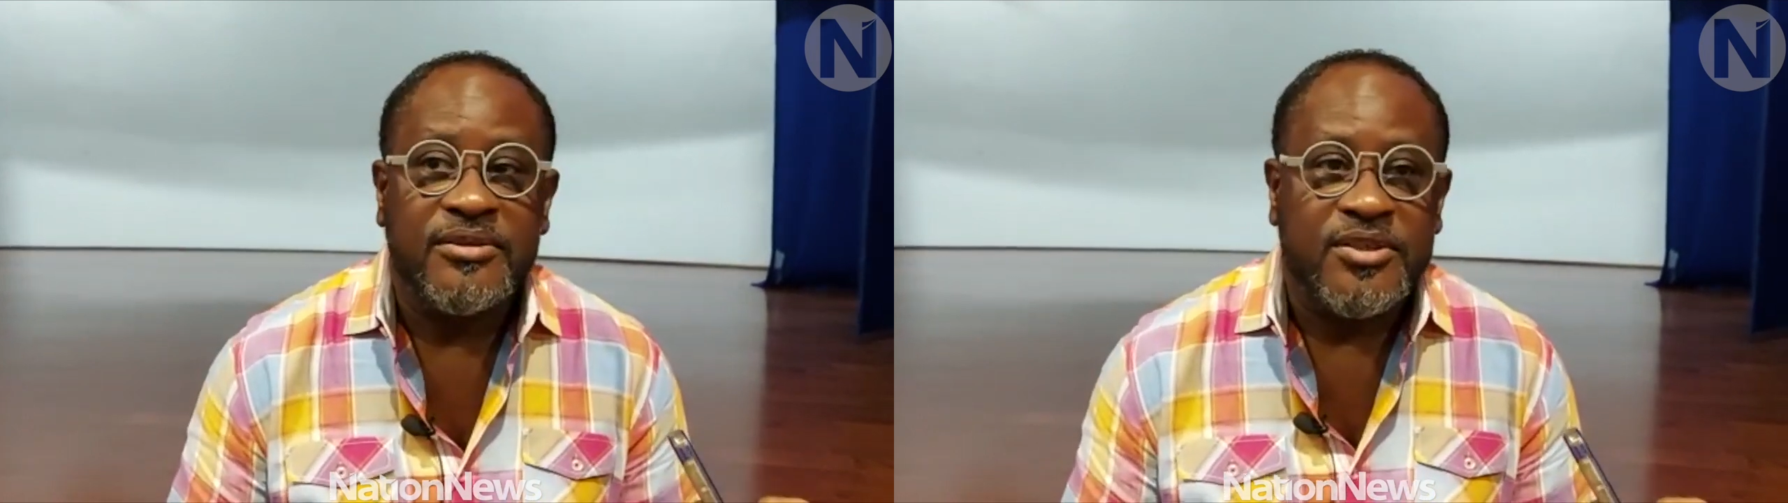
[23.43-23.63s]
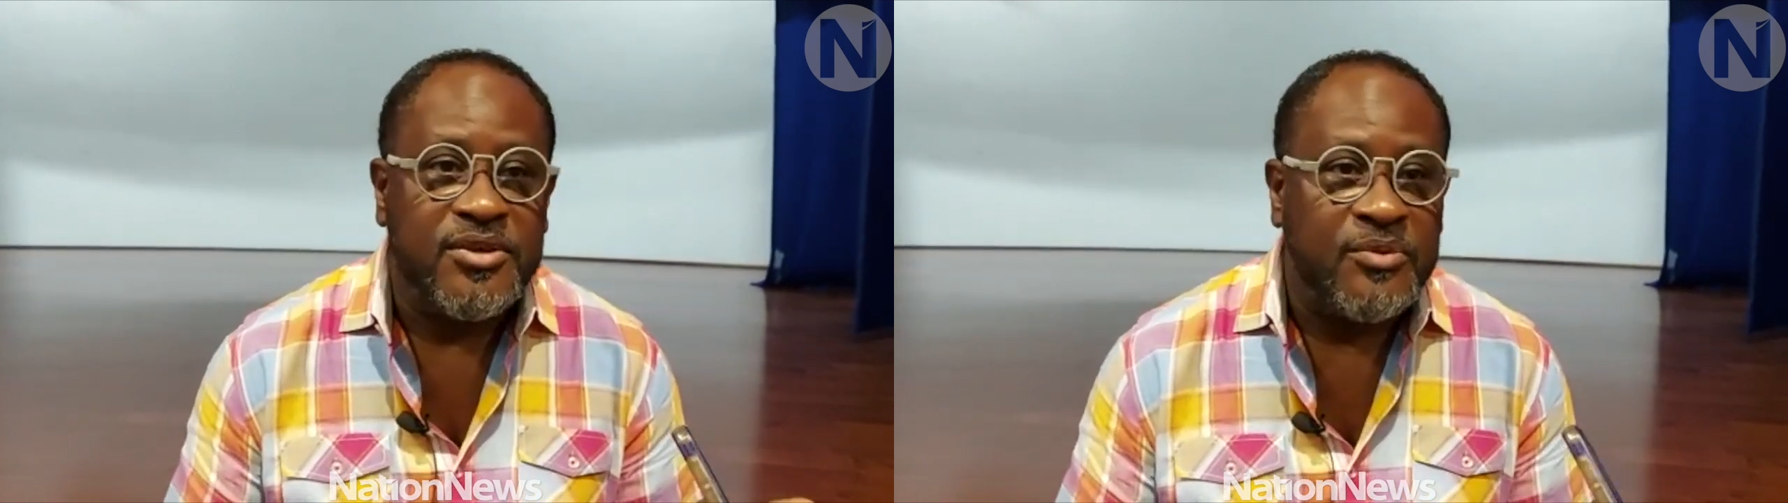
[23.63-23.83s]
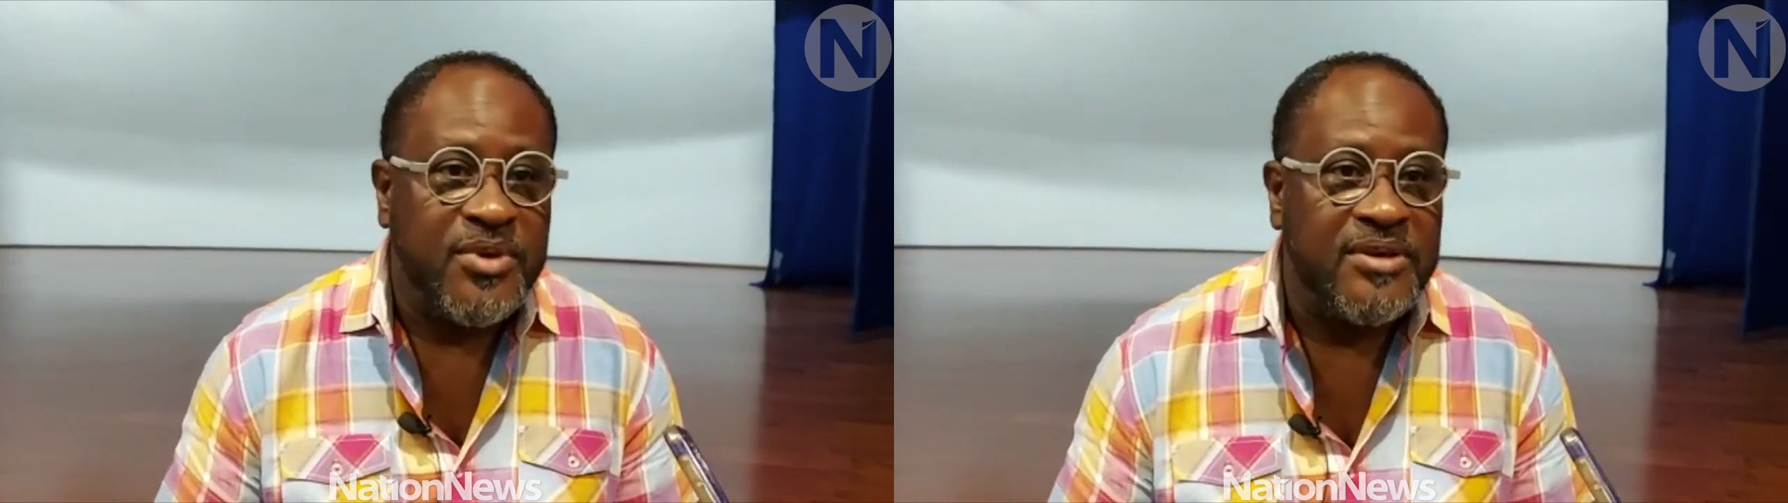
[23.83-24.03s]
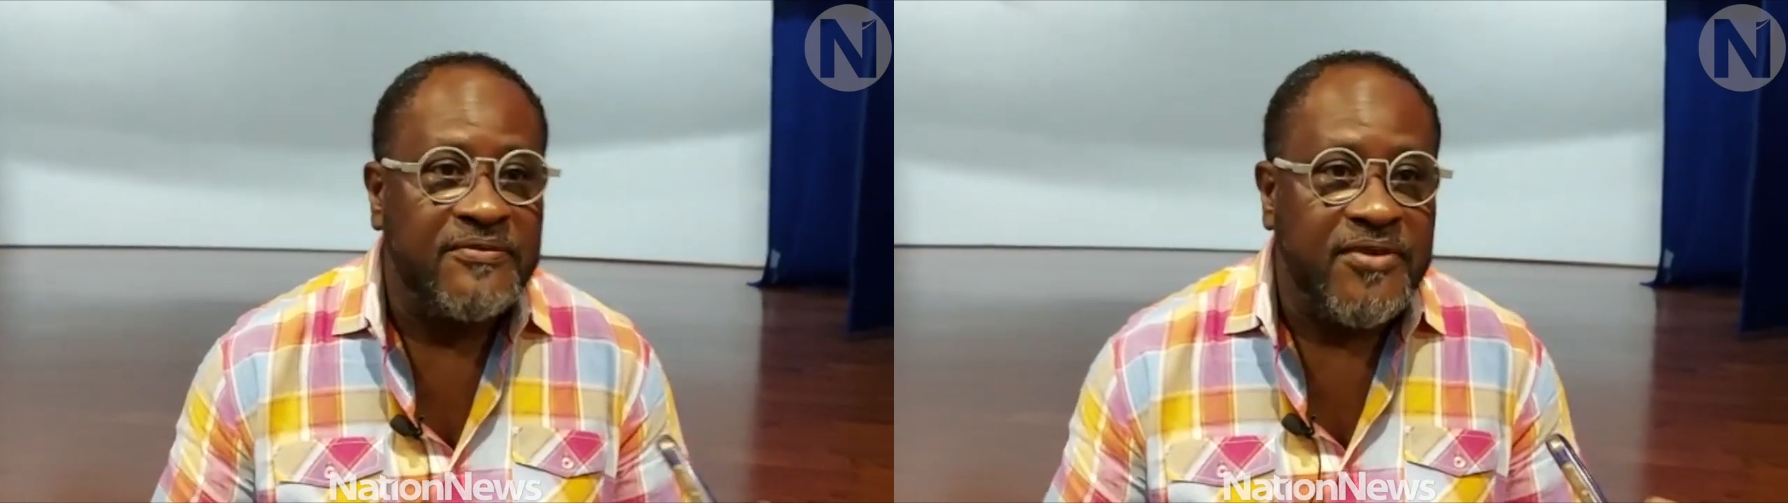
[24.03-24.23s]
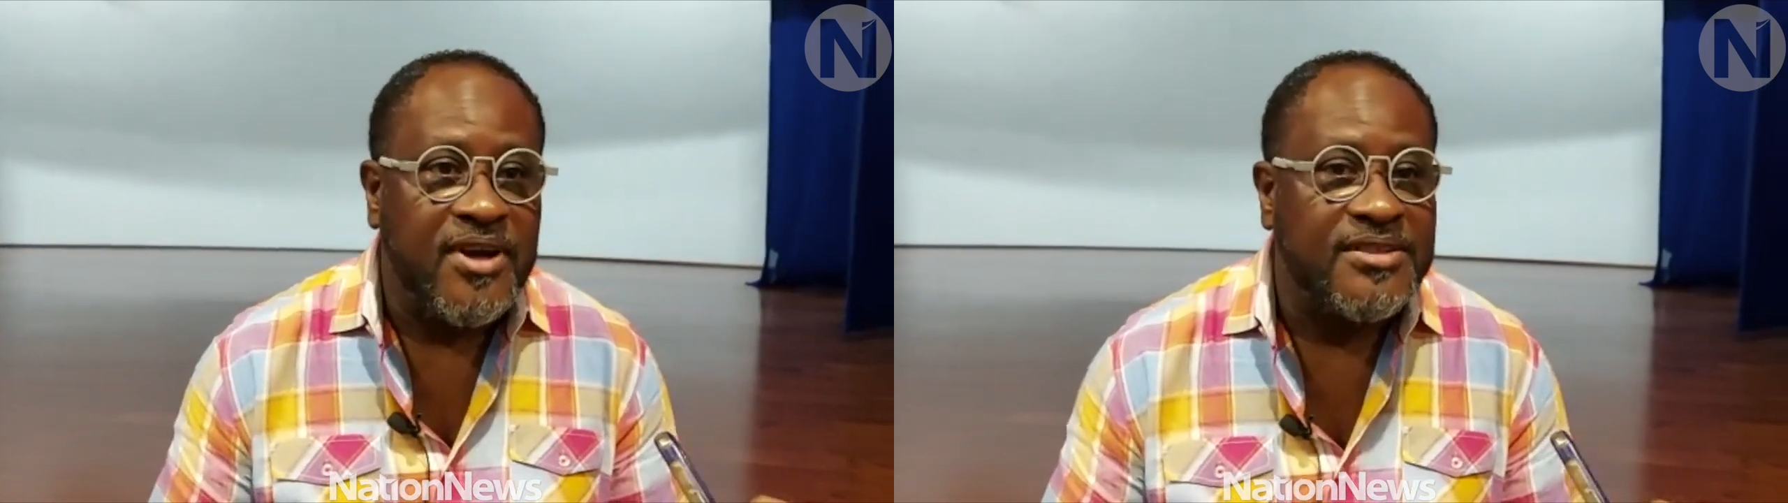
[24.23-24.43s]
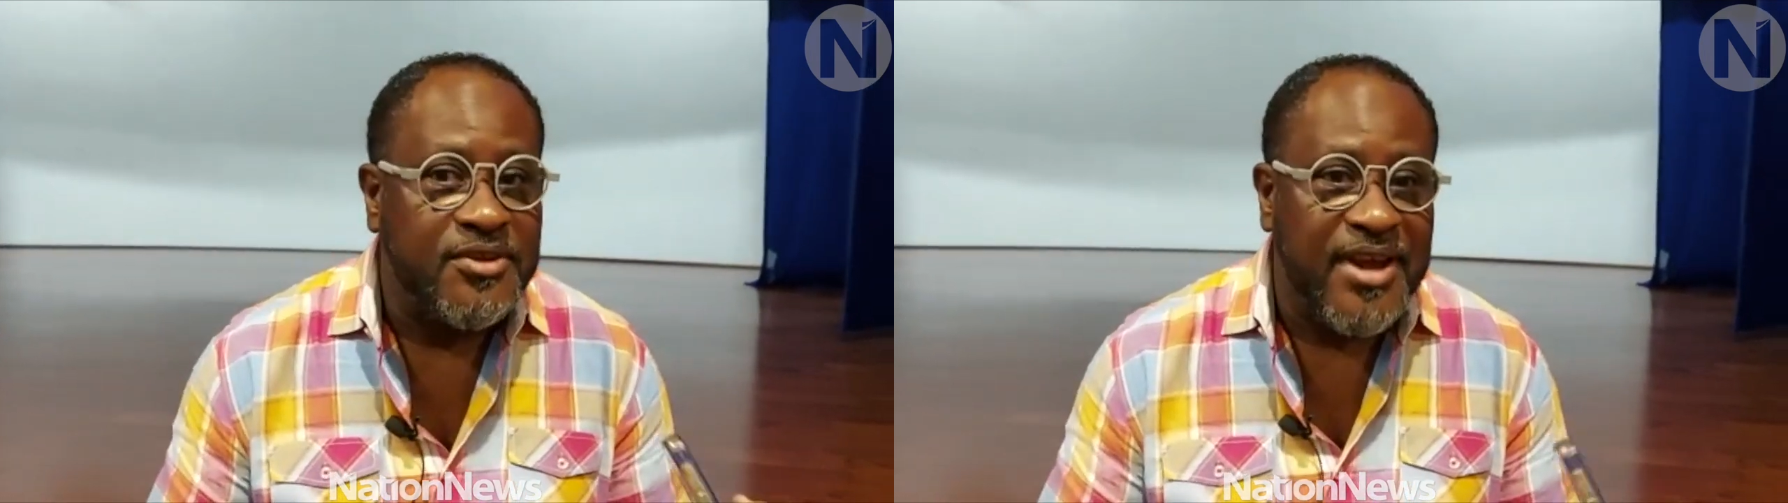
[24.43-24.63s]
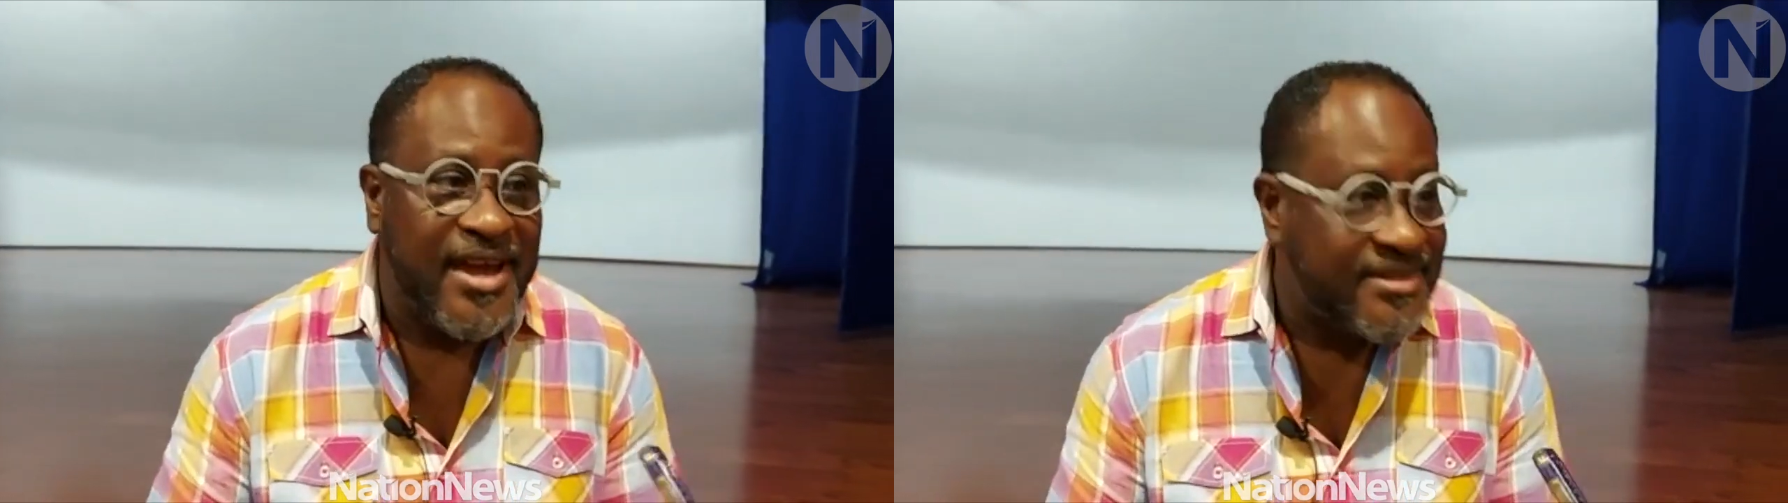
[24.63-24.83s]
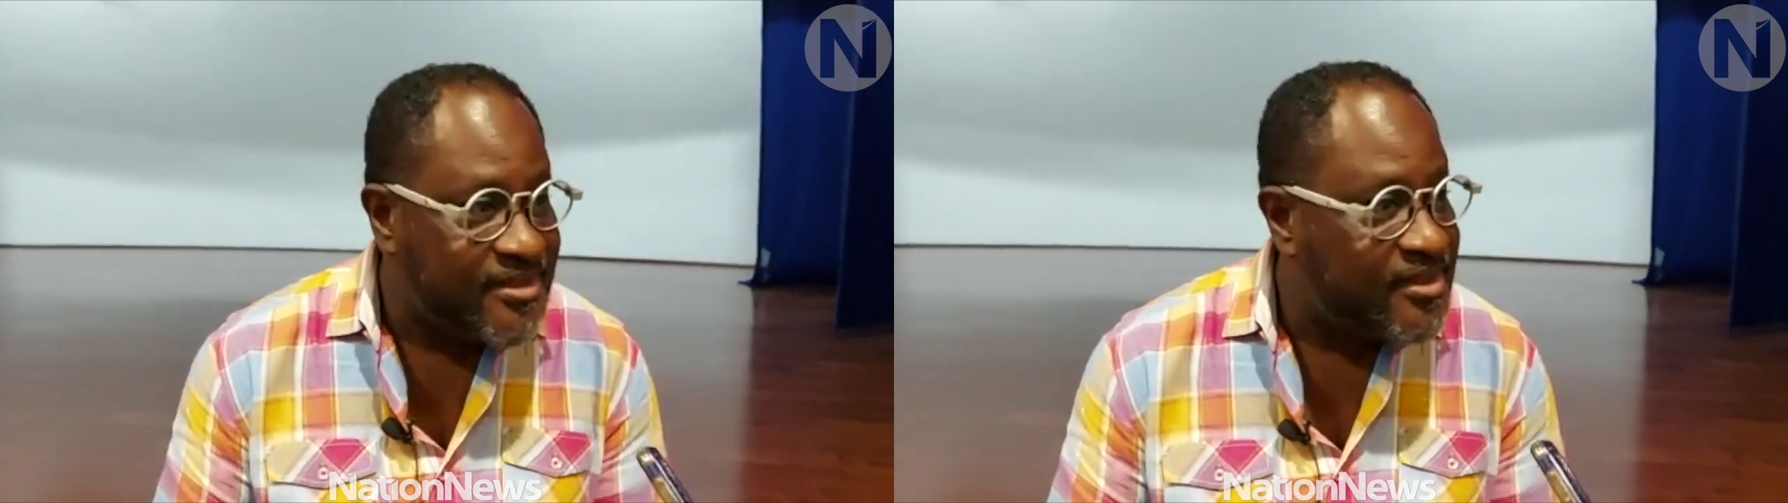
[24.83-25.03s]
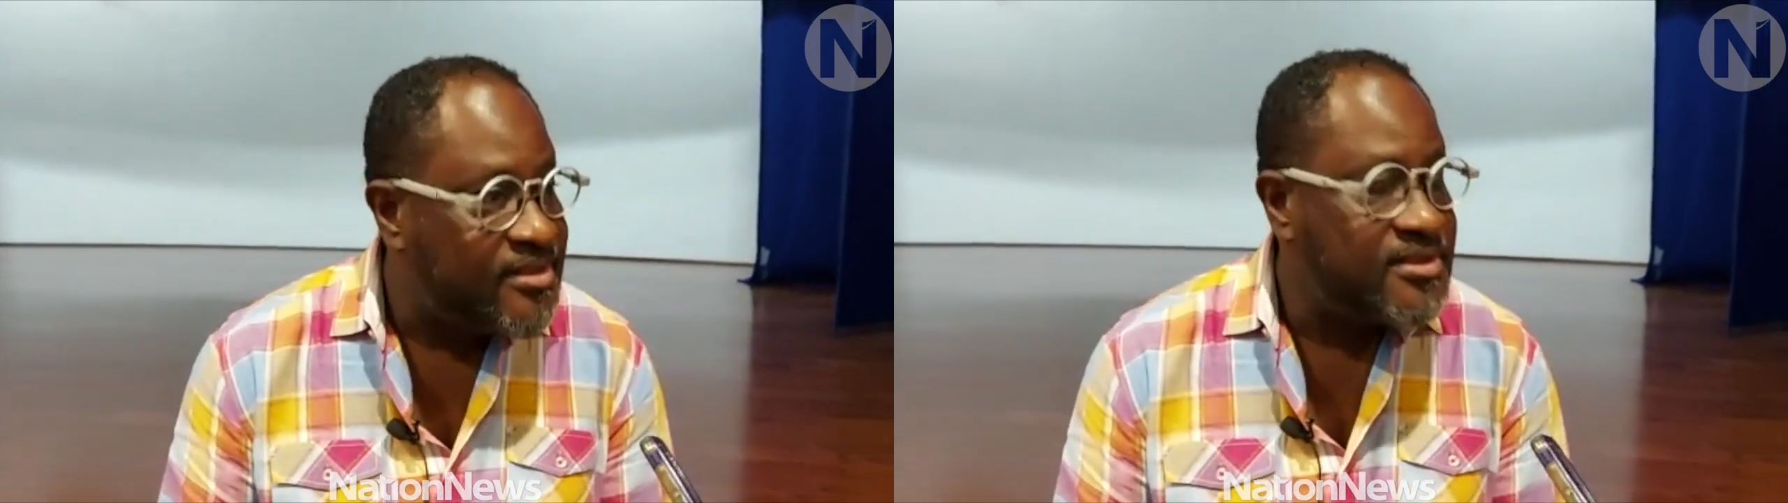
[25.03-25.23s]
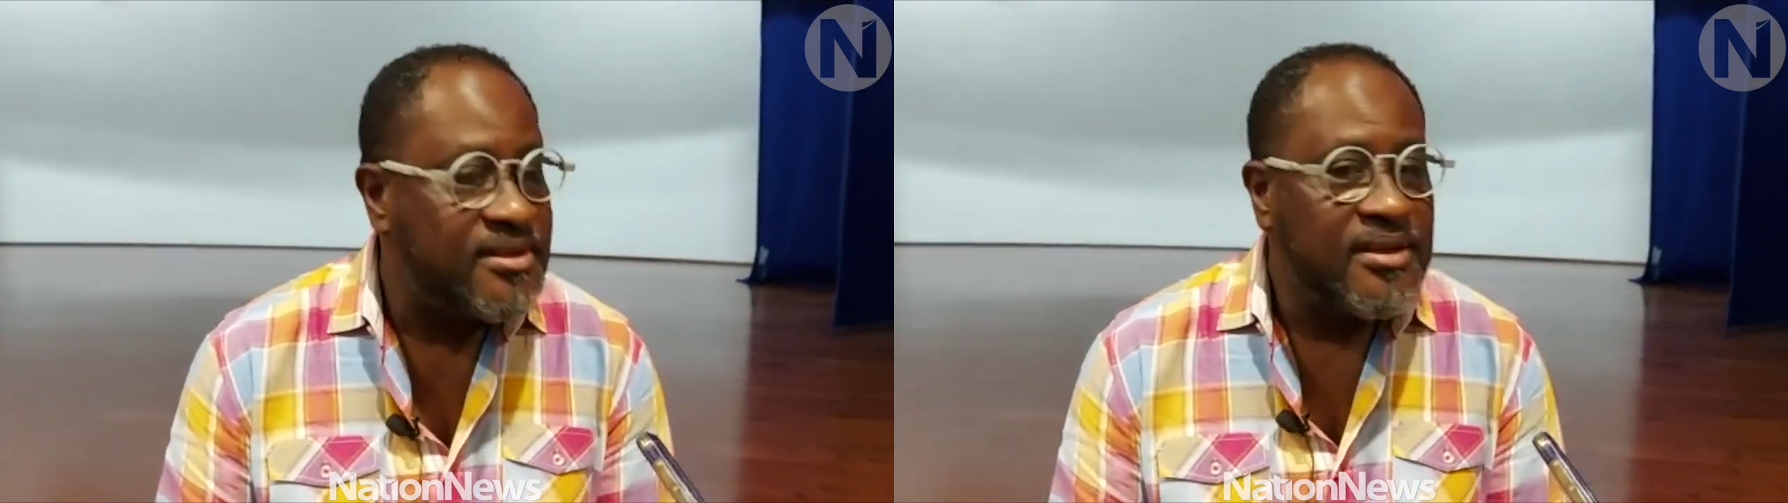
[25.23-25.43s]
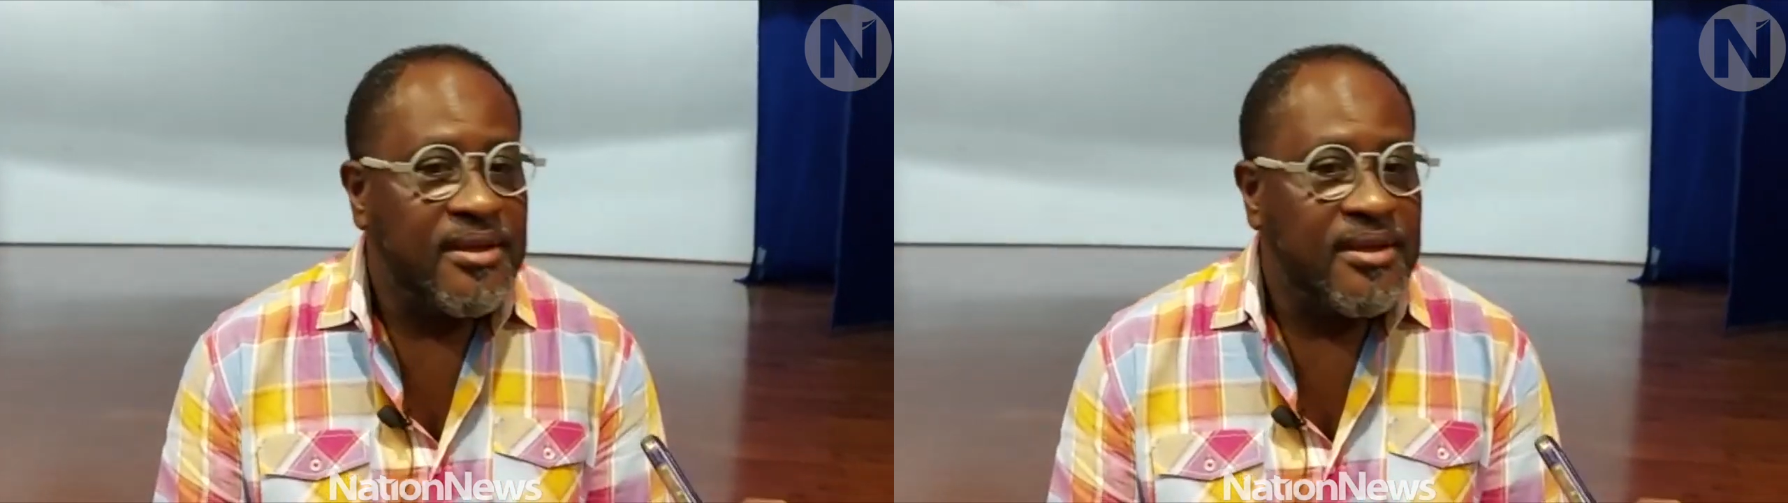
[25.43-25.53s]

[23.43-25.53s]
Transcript: so that we foster excellence,